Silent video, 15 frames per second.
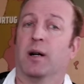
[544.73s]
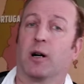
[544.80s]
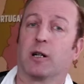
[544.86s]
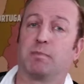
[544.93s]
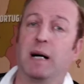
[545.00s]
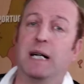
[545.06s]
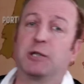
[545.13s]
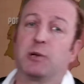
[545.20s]
Our
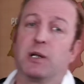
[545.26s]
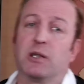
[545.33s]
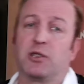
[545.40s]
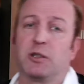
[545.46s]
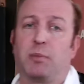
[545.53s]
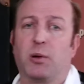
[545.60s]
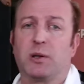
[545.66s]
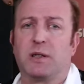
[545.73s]
Patreon
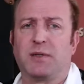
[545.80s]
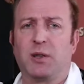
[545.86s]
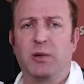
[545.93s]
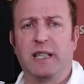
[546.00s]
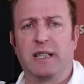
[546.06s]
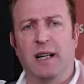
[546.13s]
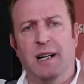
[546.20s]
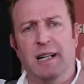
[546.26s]
supporter of the
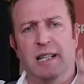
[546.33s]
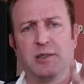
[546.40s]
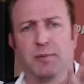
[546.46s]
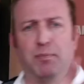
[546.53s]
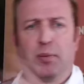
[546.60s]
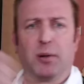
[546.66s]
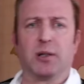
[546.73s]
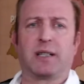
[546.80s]
week is
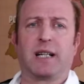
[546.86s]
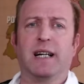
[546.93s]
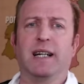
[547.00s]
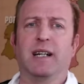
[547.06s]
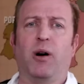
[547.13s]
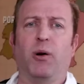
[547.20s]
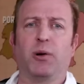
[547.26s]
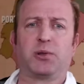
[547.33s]
Burke
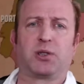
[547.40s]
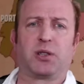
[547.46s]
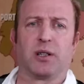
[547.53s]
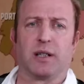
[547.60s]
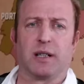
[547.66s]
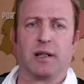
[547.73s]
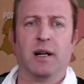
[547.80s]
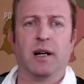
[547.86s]

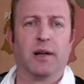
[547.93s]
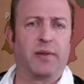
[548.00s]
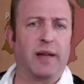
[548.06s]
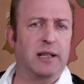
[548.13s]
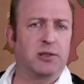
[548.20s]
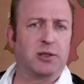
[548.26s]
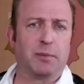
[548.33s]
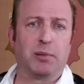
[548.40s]
Austurk.
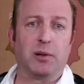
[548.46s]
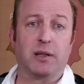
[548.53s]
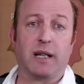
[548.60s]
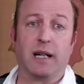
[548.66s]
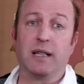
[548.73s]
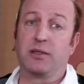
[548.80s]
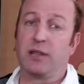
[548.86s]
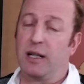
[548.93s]
Thanks to
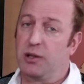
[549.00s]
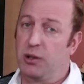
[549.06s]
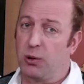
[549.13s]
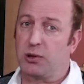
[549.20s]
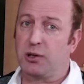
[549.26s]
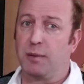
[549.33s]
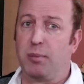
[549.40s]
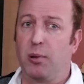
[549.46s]
Burke's and
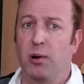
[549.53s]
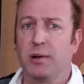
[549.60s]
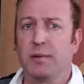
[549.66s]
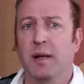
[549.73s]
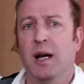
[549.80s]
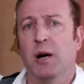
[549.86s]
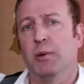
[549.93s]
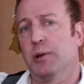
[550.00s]
your support,
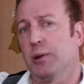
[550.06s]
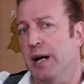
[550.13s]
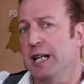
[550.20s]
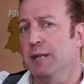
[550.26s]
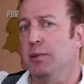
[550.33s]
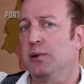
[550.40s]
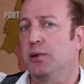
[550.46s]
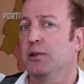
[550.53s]
we were
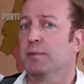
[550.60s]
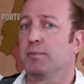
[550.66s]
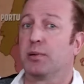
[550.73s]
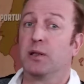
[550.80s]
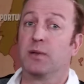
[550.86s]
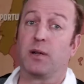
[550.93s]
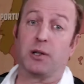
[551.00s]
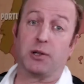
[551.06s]
able to
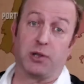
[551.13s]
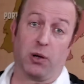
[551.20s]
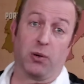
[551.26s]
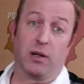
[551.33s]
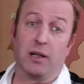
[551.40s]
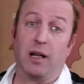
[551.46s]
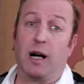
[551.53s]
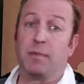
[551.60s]
improve our show a
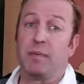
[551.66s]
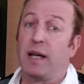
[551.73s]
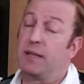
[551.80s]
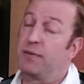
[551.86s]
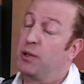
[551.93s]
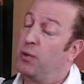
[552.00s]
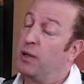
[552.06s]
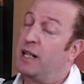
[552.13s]
lot. And
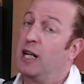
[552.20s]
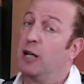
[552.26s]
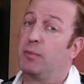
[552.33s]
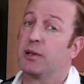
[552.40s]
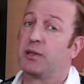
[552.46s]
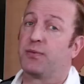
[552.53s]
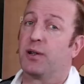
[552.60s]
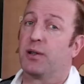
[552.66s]
if you want to help
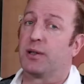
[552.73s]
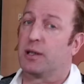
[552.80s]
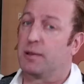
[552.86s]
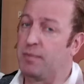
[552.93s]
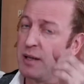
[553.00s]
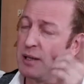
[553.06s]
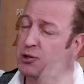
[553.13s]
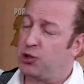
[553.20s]
us
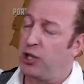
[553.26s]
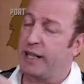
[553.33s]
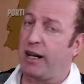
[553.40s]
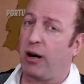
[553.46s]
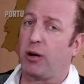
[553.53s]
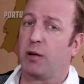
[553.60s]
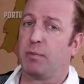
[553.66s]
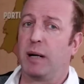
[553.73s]
further, check
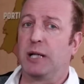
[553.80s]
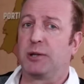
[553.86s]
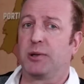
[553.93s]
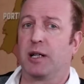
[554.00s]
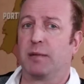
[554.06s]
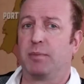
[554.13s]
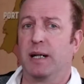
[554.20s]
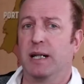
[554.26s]
out our
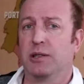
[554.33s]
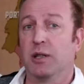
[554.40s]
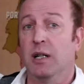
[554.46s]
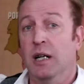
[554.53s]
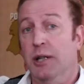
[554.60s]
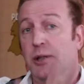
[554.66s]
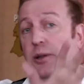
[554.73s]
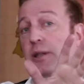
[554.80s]
Patreon page.
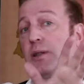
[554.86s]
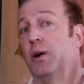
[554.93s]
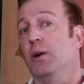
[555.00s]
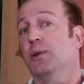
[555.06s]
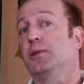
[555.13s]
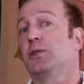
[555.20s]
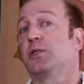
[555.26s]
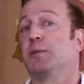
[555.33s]
You can
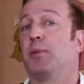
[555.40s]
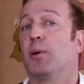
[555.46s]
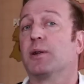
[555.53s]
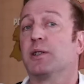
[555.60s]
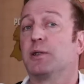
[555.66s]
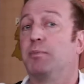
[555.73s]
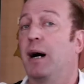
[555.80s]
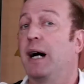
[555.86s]
also support
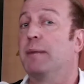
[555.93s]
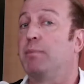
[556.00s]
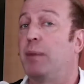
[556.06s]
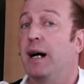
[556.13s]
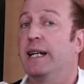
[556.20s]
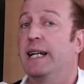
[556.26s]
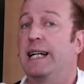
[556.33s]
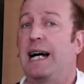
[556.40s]
us by
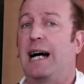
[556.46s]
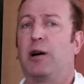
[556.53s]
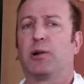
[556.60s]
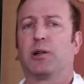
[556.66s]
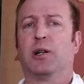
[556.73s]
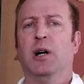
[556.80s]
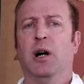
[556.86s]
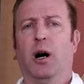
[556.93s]
buying
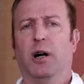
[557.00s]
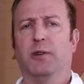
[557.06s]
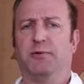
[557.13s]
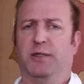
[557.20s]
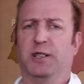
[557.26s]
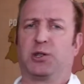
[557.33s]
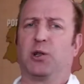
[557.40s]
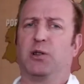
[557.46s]
our
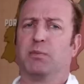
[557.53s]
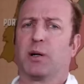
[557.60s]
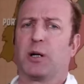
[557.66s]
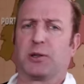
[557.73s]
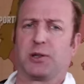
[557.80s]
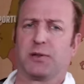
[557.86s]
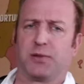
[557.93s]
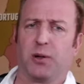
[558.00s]
official
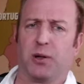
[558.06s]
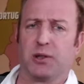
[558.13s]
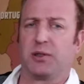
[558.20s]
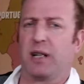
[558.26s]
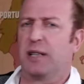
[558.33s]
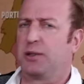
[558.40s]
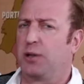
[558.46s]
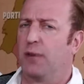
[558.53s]
merch, of course.
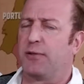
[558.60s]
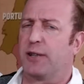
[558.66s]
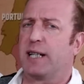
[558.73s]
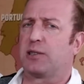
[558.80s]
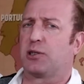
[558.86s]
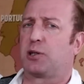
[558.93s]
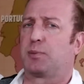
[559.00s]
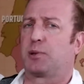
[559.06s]
And don't forget
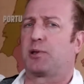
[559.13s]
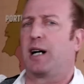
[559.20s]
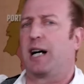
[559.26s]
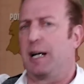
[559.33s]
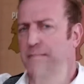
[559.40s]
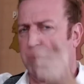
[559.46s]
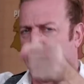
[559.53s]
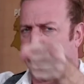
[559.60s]
to
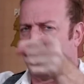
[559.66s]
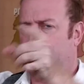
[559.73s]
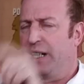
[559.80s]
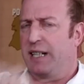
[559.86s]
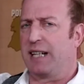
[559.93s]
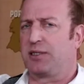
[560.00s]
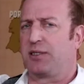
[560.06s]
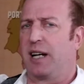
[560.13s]
subscribe. See you
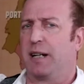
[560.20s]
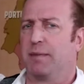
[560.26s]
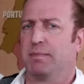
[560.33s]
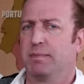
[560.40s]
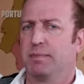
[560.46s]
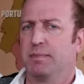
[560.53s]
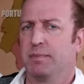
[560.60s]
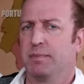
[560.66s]
next time.